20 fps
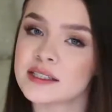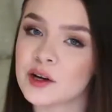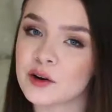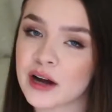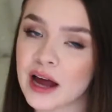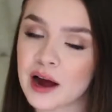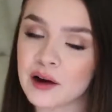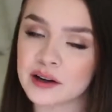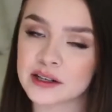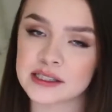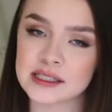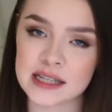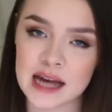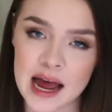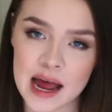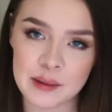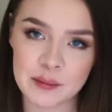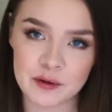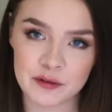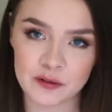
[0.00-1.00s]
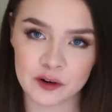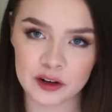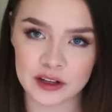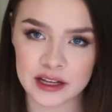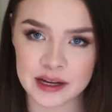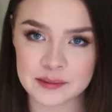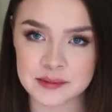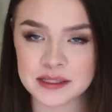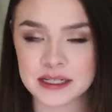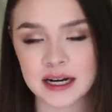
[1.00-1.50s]
So now it's time for
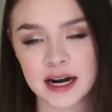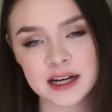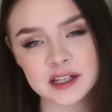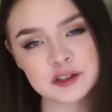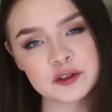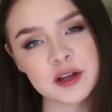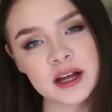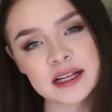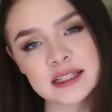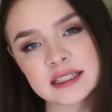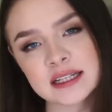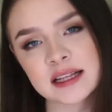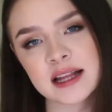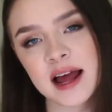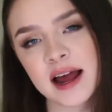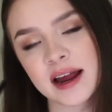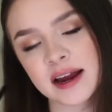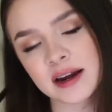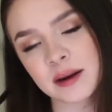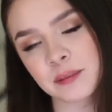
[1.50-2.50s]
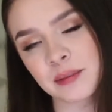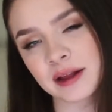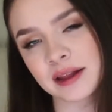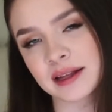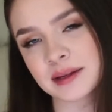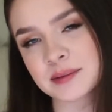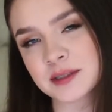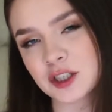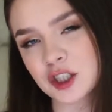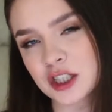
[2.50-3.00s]
lips, and I do like to line
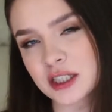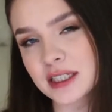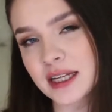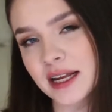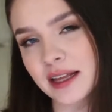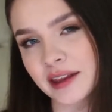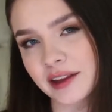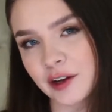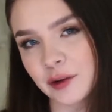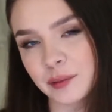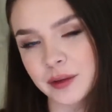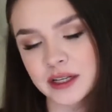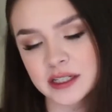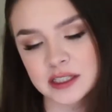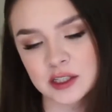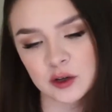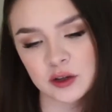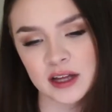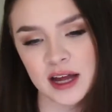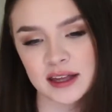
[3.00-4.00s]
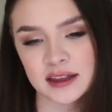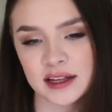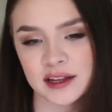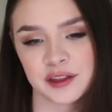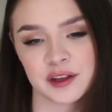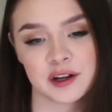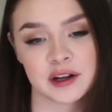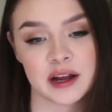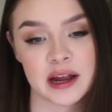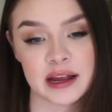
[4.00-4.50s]
my lips just a little bit so that
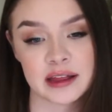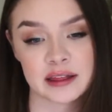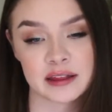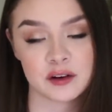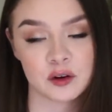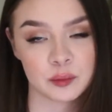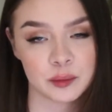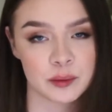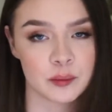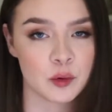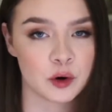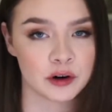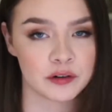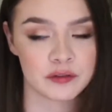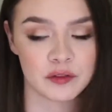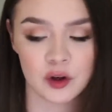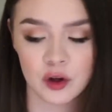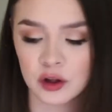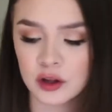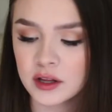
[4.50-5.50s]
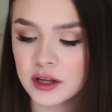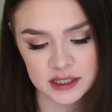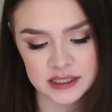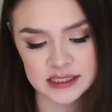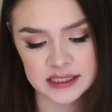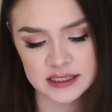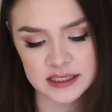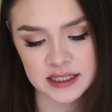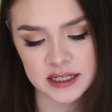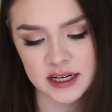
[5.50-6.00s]
they look a little bit more full.
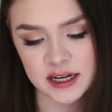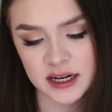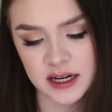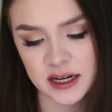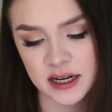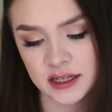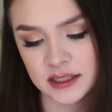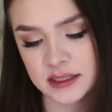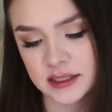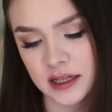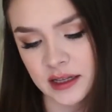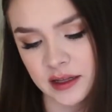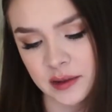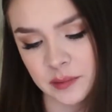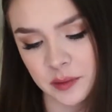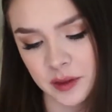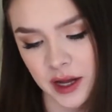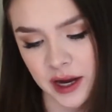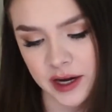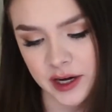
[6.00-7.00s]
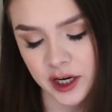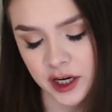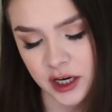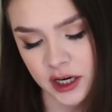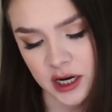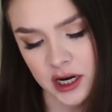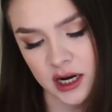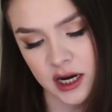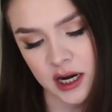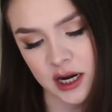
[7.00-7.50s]
This is the NYX lip
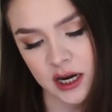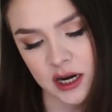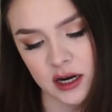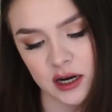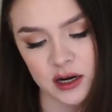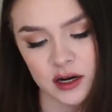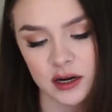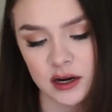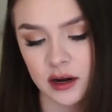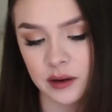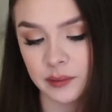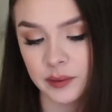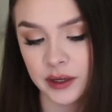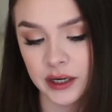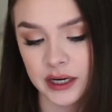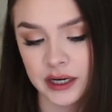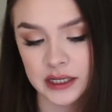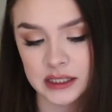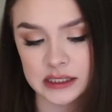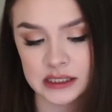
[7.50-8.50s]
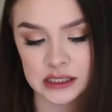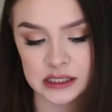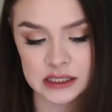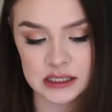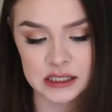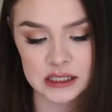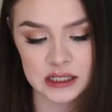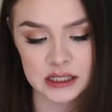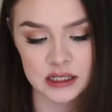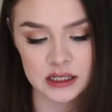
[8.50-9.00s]
liner in number
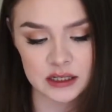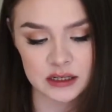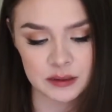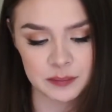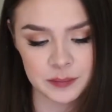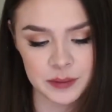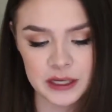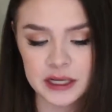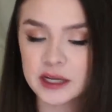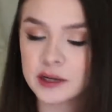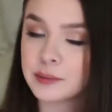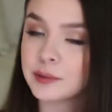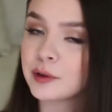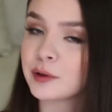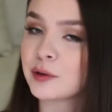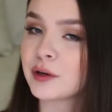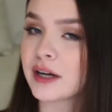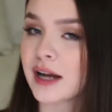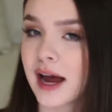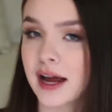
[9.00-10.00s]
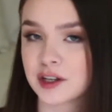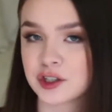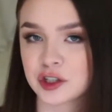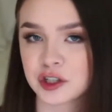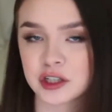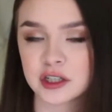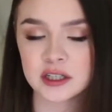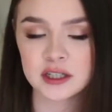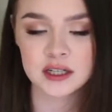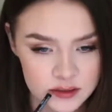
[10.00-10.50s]
860 Peekaboo
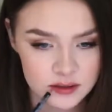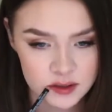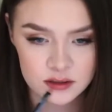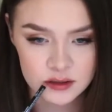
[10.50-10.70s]
Natural.